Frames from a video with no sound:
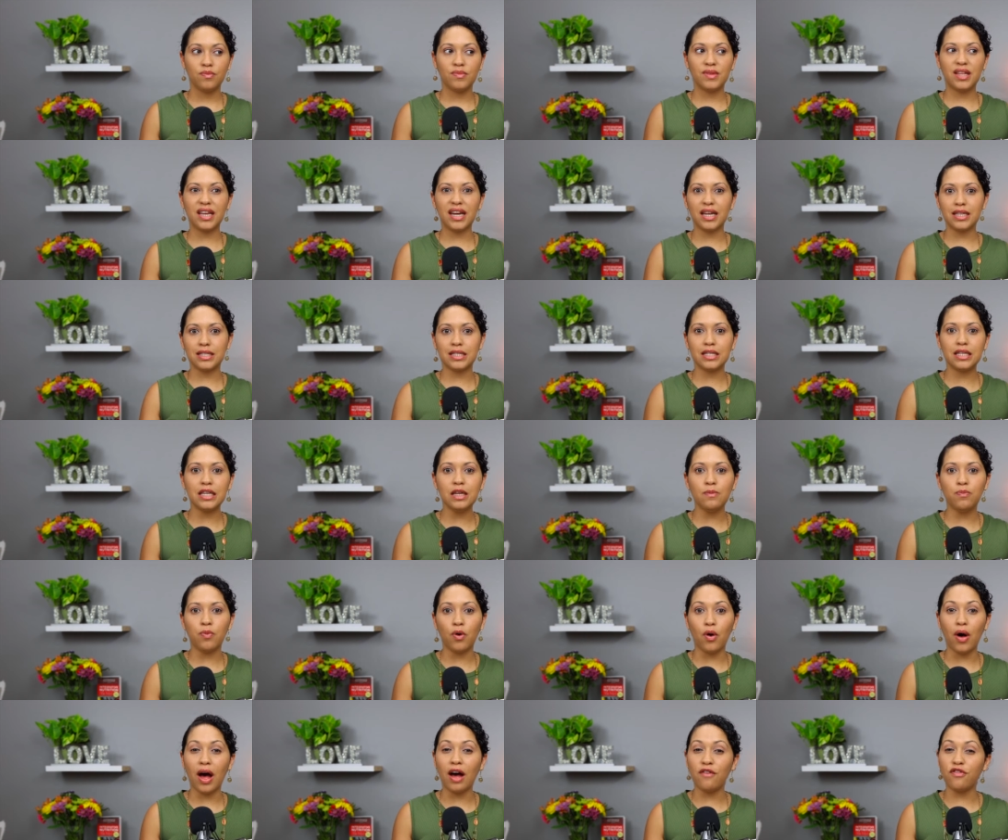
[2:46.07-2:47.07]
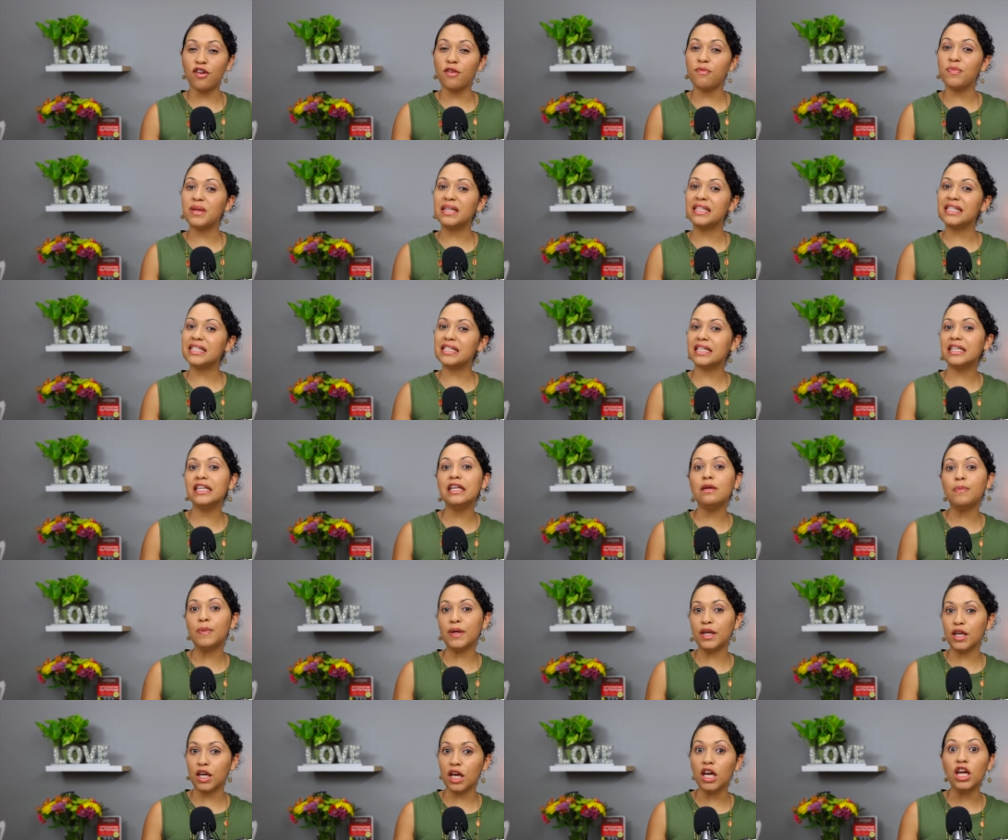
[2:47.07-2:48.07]
did I sleep well? Have I been
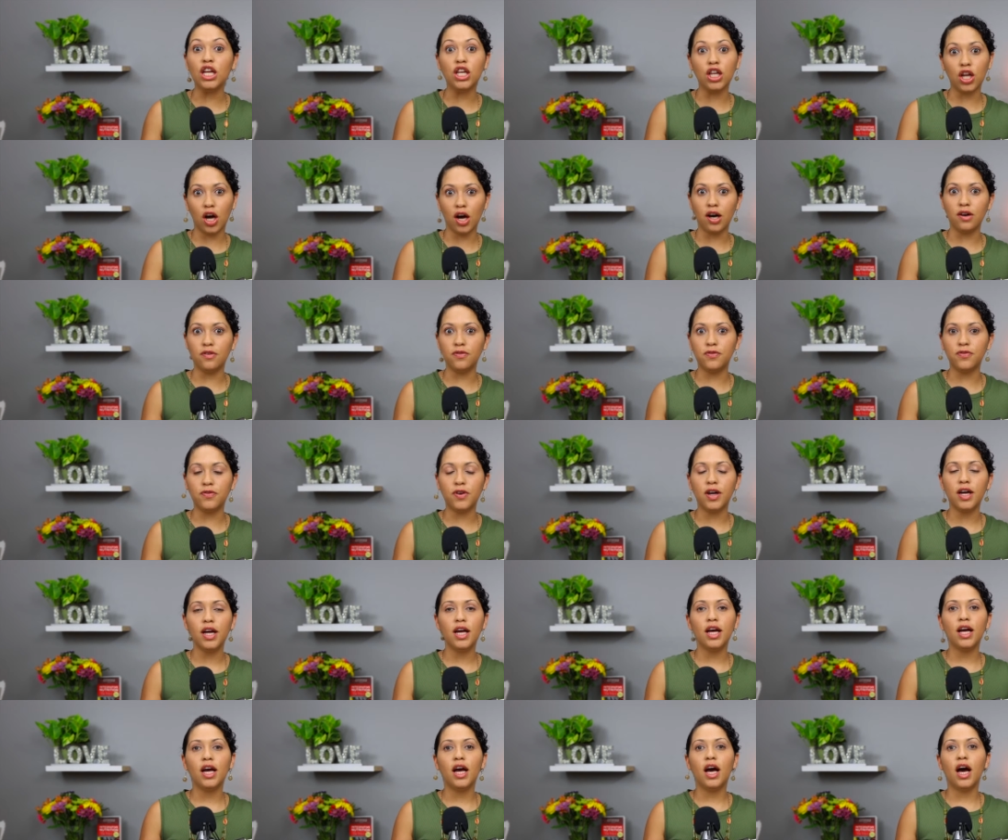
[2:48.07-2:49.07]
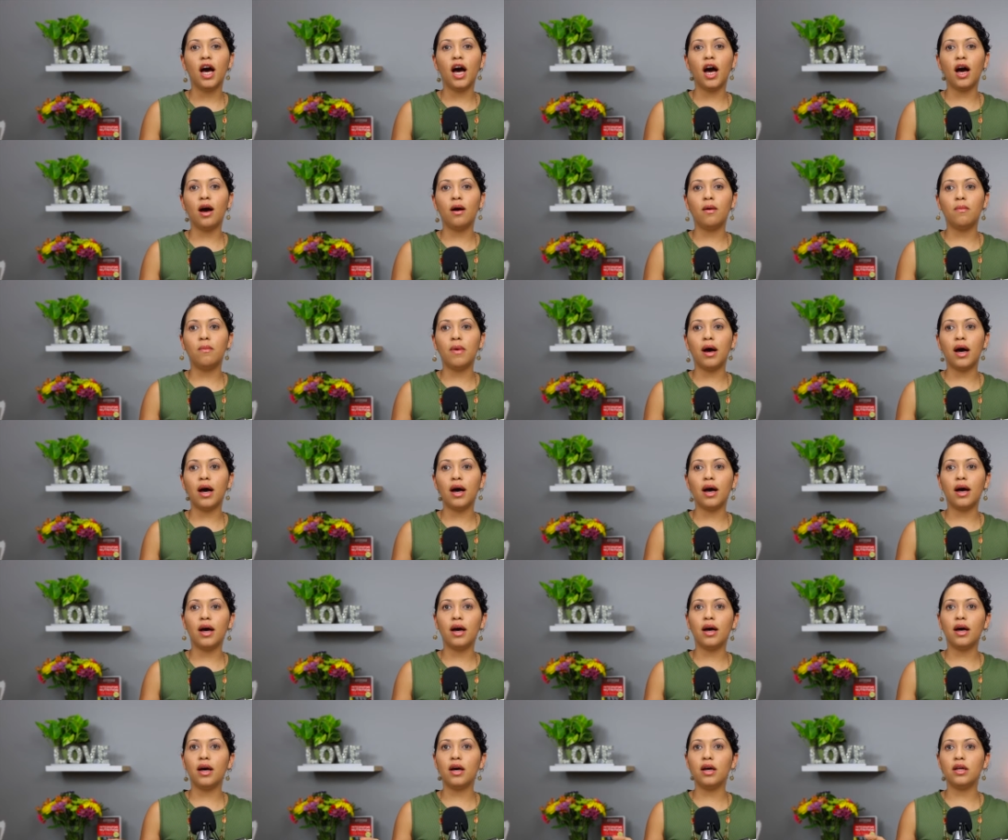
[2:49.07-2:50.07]
sleeping enough? Um,
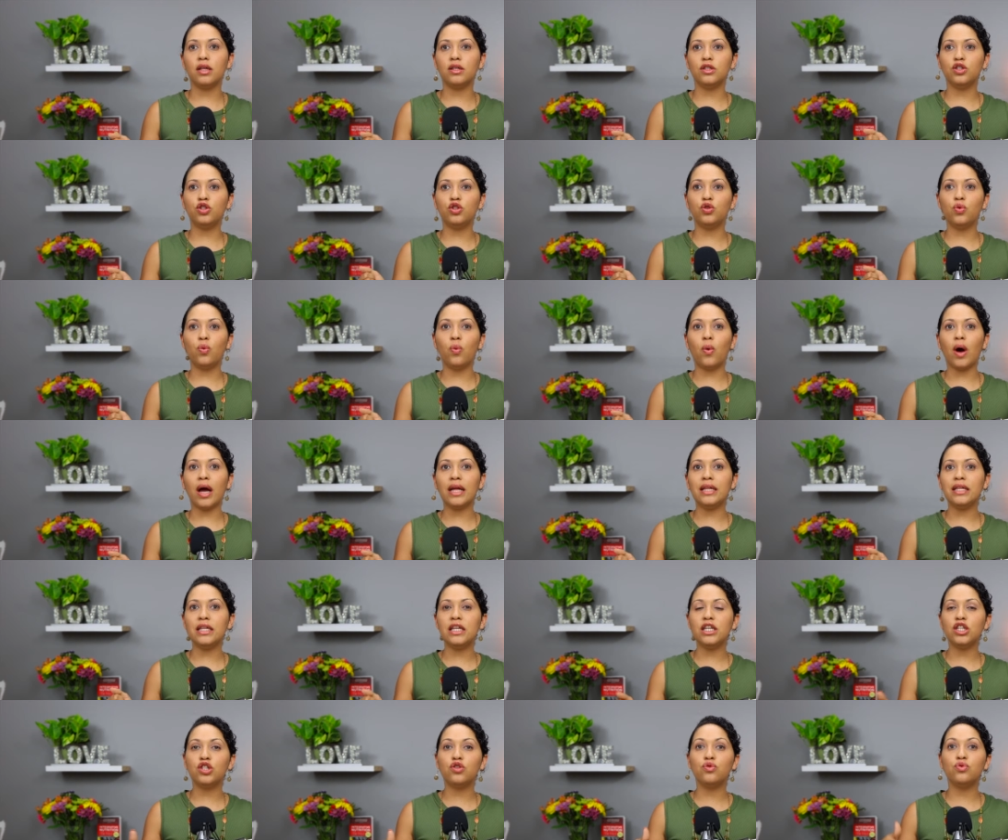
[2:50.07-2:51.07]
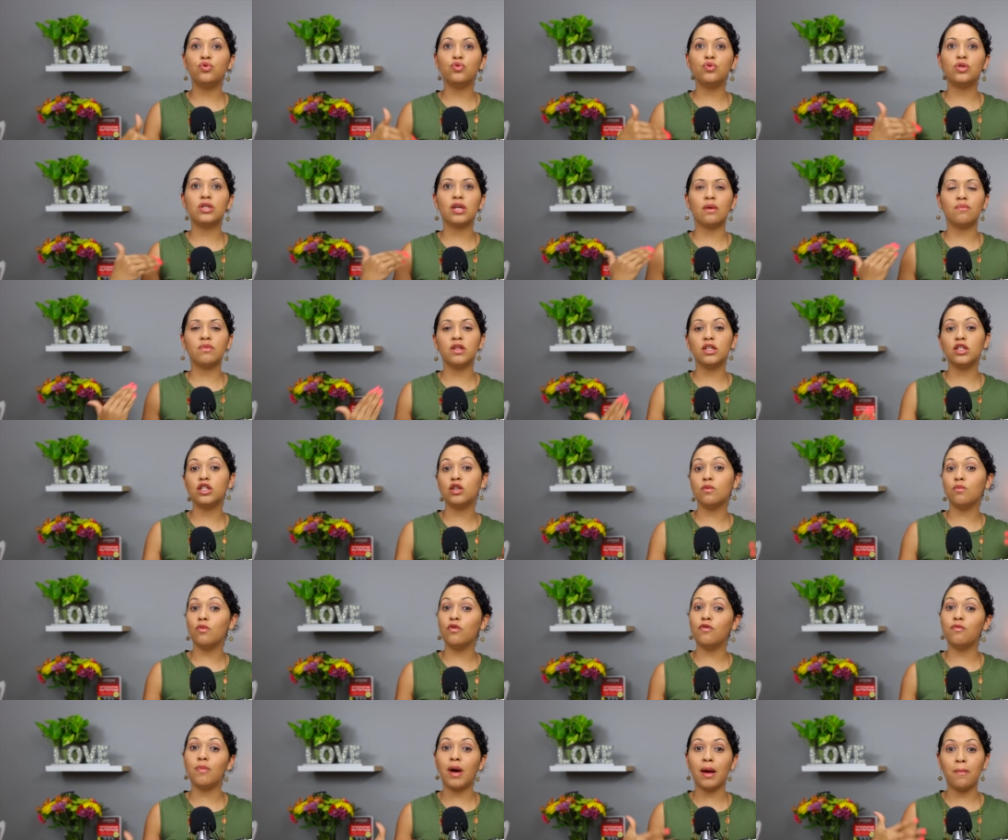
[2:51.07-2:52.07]
do I need to do something to
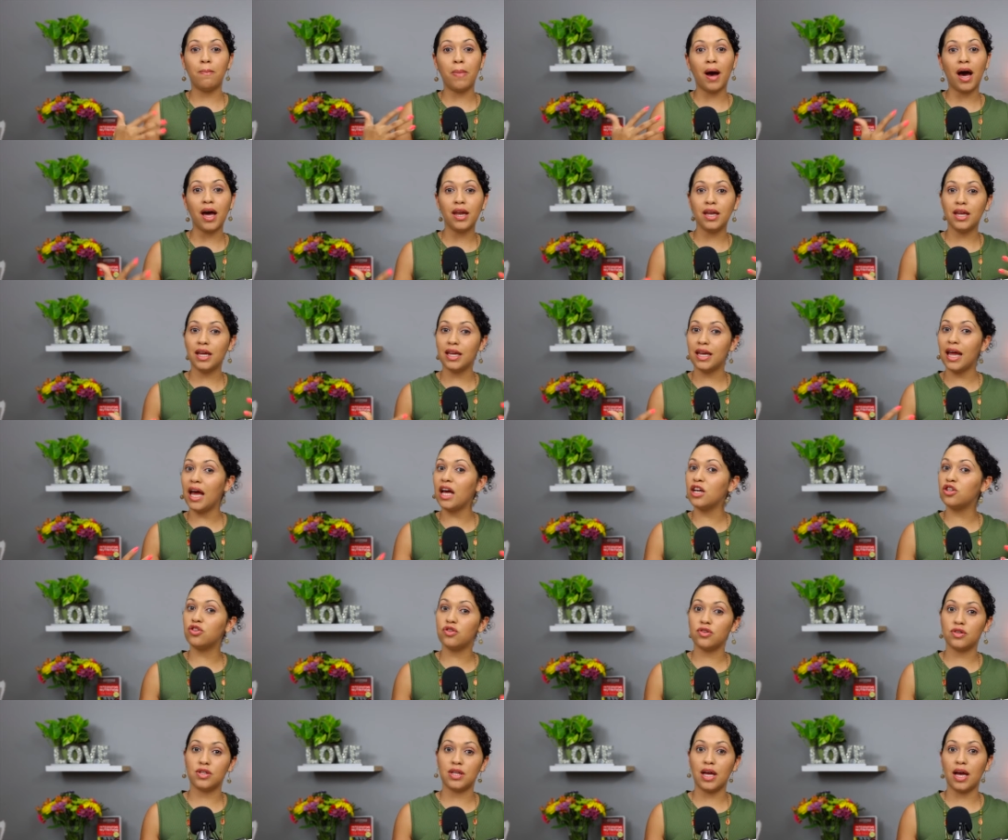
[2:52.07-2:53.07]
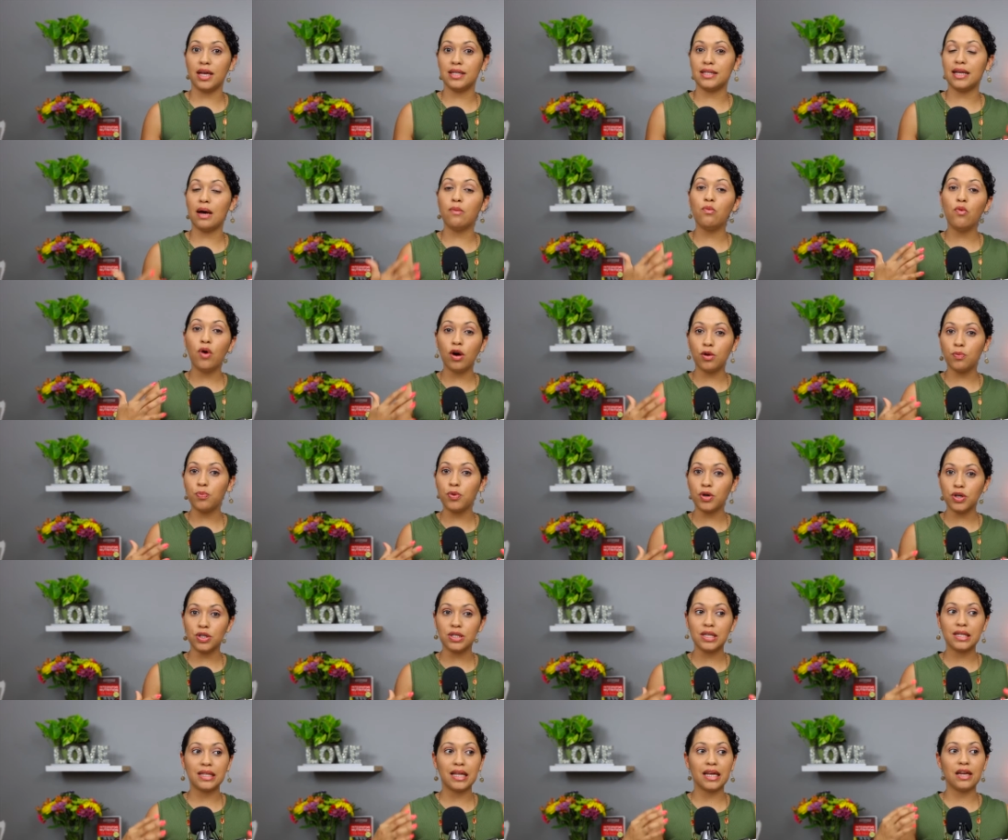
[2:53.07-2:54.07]
move my body and exercise? I'm one
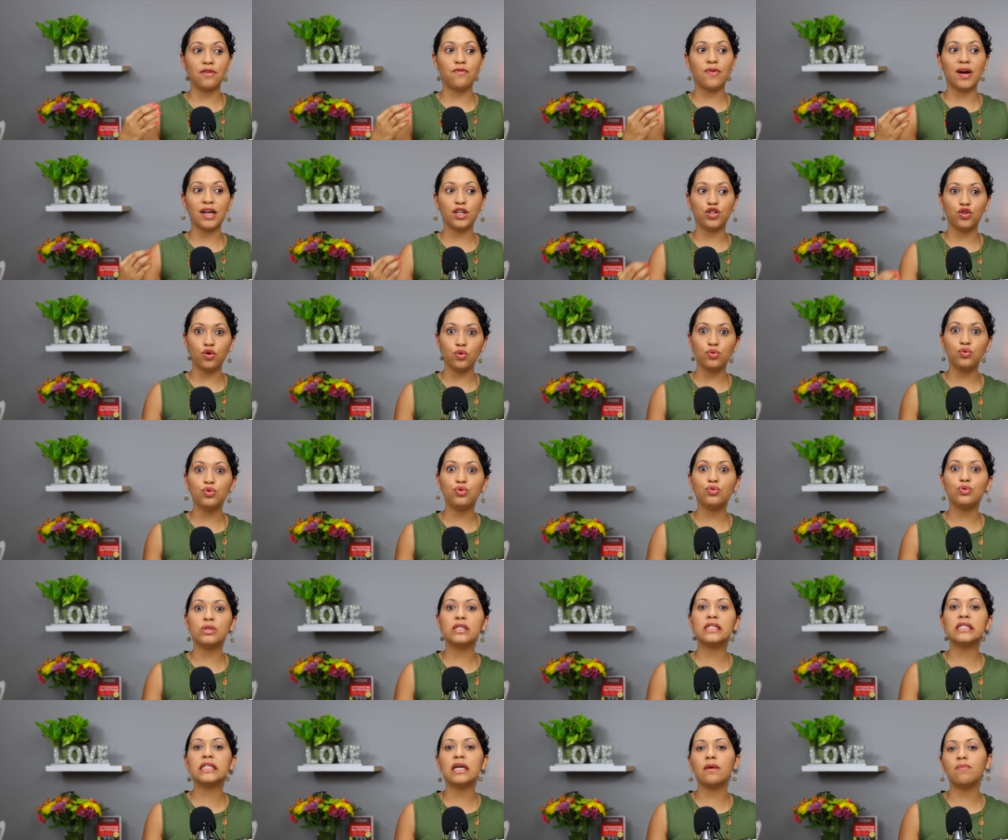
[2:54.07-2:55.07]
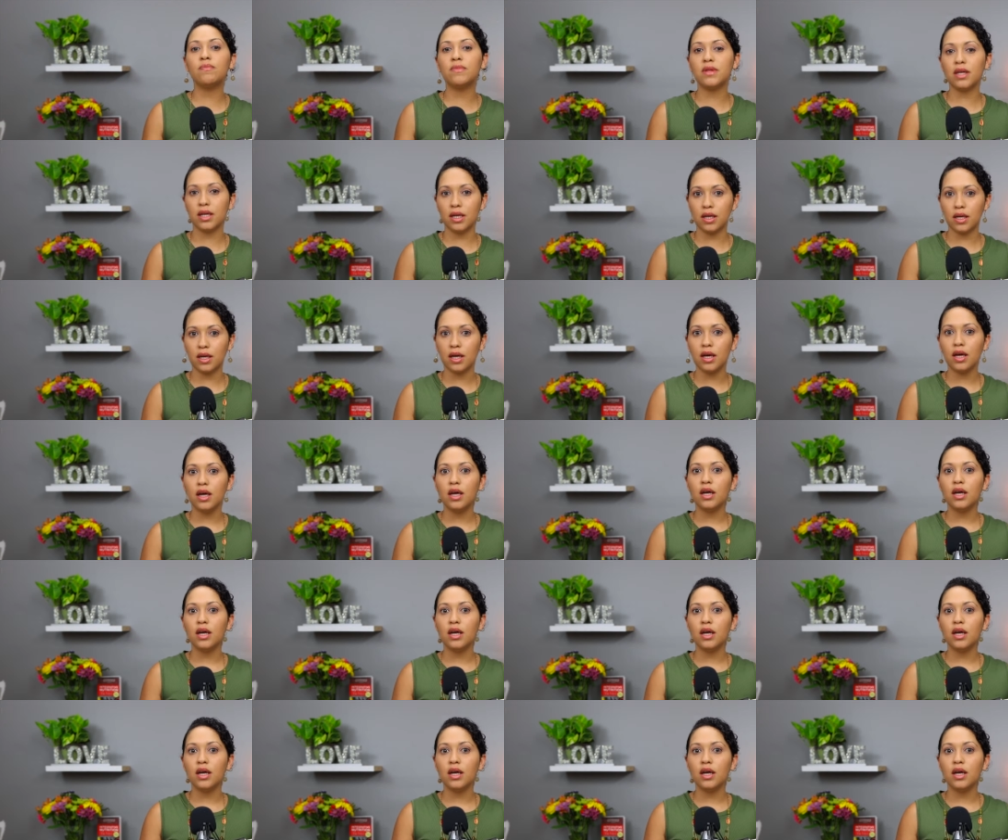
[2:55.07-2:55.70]
person that if I don't do something